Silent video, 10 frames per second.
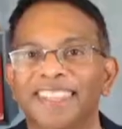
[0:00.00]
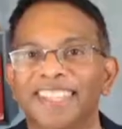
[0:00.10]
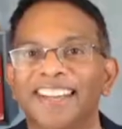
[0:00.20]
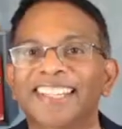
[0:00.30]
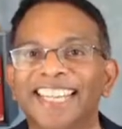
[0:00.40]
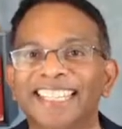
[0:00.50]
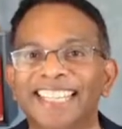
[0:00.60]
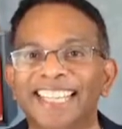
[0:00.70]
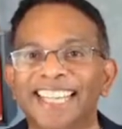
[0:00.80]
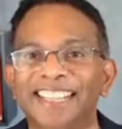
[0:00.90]
Okay,
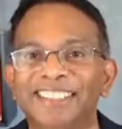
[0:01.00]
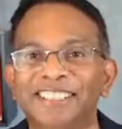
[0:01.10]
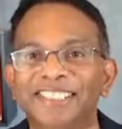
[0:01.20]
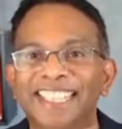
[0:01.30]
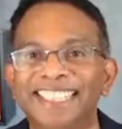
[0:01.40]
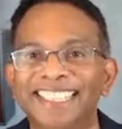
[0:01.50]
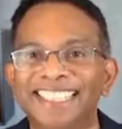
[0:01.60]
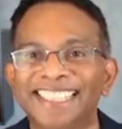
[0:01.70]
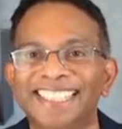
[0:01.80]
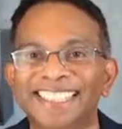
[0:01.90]
I should have said,
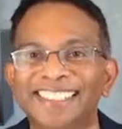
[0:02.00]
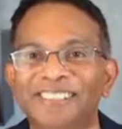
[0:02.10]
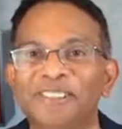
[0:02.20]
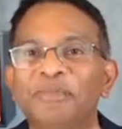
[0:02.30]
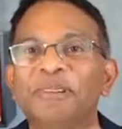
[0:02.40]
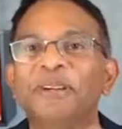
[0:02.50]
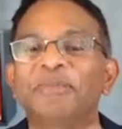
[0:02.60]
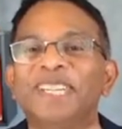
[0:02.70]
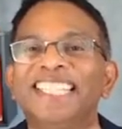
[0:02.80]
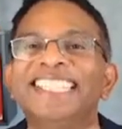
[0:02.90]
drum roll
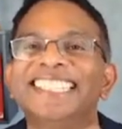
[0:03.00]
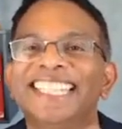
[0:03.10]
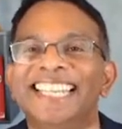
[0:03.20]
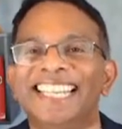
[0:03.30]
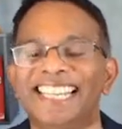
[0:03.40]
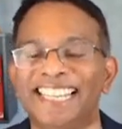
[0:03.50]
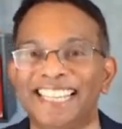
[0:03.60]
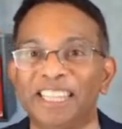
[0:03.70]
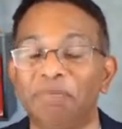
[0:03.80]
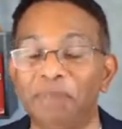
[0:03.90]
please.
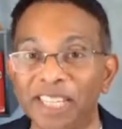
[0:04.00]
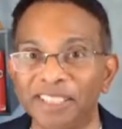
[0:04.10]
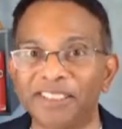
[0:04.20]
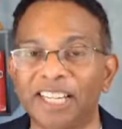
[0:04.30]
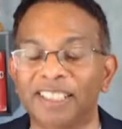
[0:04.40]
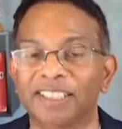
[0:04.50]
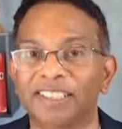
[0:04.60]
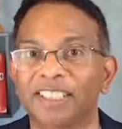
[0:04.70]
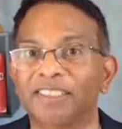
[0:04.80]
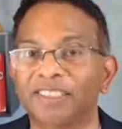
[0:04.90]
The biggest challenge
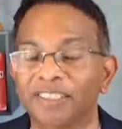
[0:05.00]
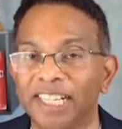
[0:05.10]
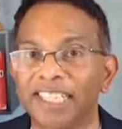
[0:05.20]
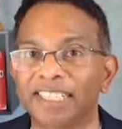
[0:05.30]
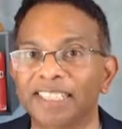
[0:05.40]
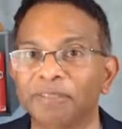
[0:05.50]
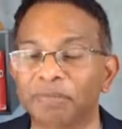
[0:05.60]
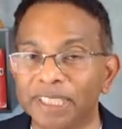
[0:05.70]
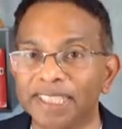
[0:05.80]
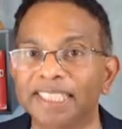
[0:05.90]
that Australian
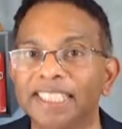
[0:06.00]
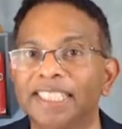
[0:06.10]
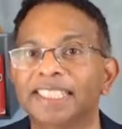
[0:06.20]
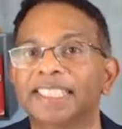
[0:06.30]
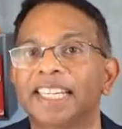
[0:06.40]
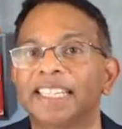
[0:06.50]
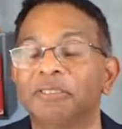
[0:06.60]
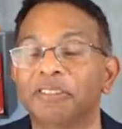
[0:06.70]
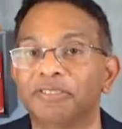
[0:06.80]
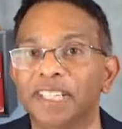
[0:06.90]
business leaders say they
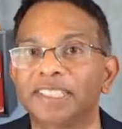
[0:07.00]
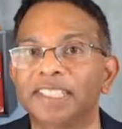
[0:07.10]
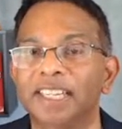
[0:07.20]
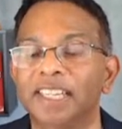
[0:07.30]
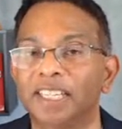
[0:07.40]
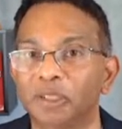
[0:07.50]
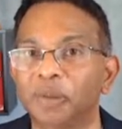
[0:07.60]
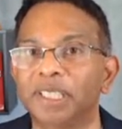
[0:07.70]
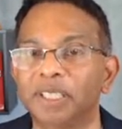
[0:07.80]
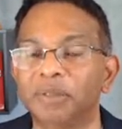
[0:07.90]
will face in
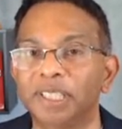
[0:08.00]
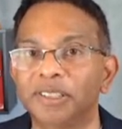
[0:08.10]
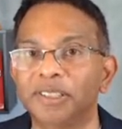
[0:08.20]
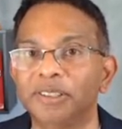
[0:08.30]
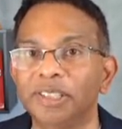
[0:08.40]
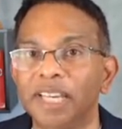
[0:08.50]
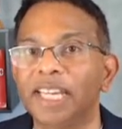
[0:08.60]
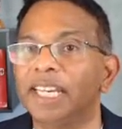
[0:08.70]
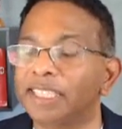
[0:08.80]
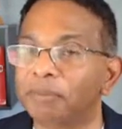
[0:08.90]
2022
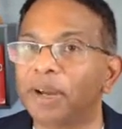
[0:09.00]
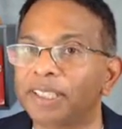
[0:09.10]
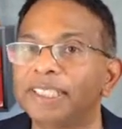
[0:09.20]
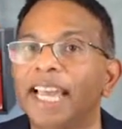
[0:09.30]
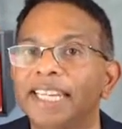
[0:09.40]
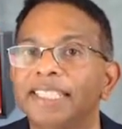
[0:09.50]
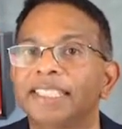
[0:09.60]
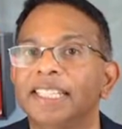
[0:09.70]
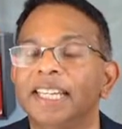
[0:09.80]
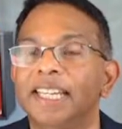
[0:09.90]
is about
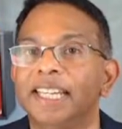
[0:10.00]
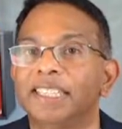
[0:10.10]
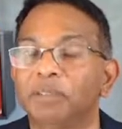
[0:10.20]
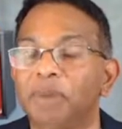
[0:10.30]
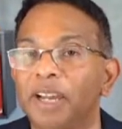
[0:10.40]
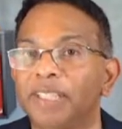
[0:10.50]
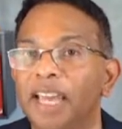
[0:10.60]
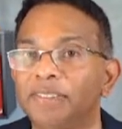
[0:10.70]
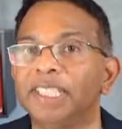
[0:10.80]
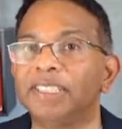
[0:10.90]
talent. It's about
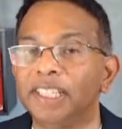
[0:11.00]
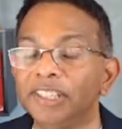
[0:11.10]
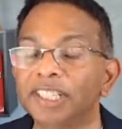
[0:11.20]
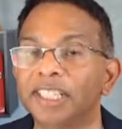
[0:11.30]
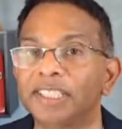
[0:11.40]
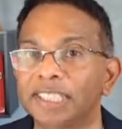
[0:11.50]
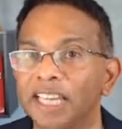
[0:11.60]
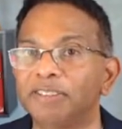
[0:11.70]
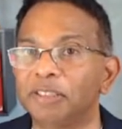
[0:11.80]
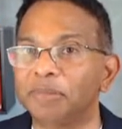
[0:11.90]
having digital
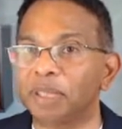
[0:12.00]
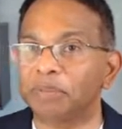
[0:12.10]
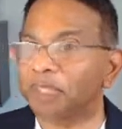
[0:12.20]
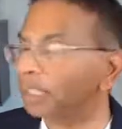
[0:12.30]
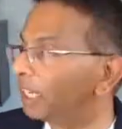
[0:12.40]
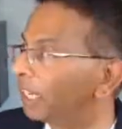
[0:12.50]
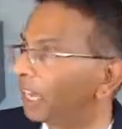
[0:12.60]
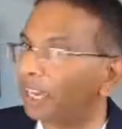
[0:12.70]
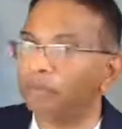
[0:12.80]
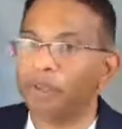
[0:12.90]
savvy people.
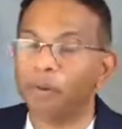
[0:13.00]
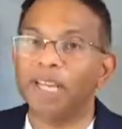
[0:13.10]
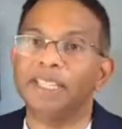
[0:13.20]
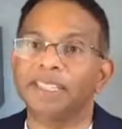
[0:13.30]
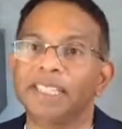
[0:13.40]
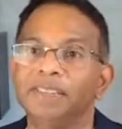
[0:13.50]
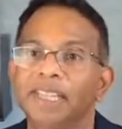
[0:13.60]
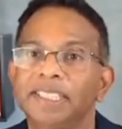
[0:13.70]
The way the survey